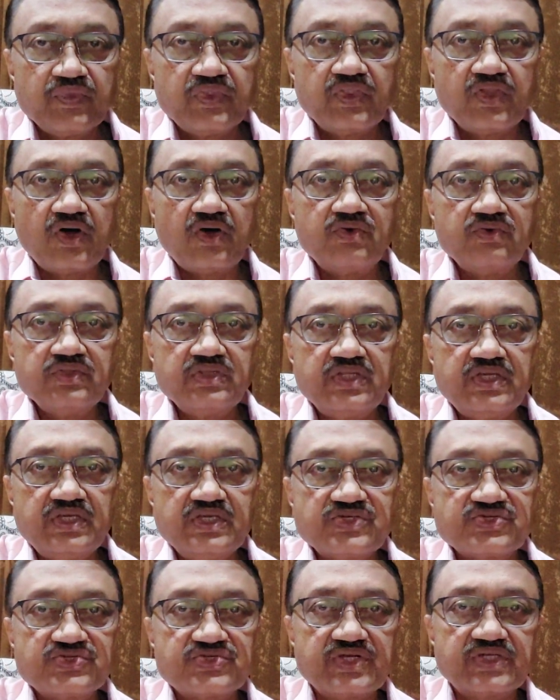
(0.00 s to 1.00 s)
Now
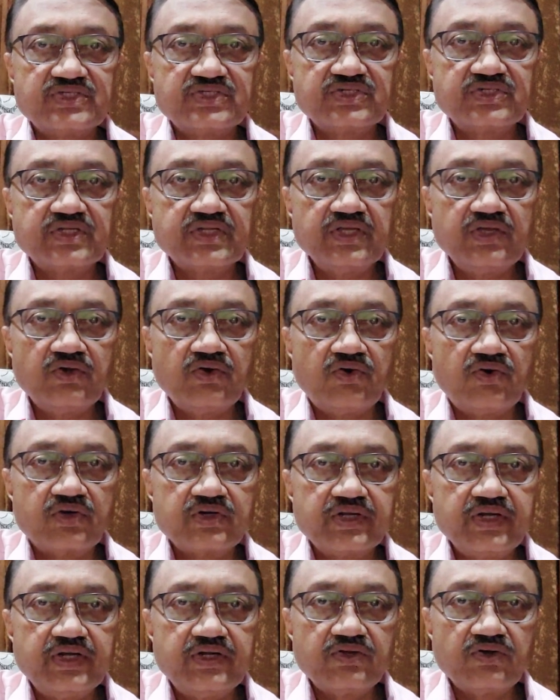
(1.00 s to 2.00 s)
the statutory
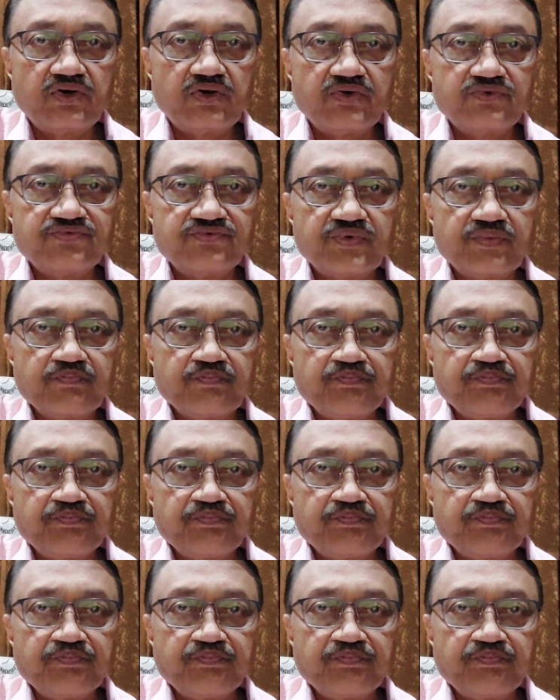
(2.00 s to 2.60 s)
audit of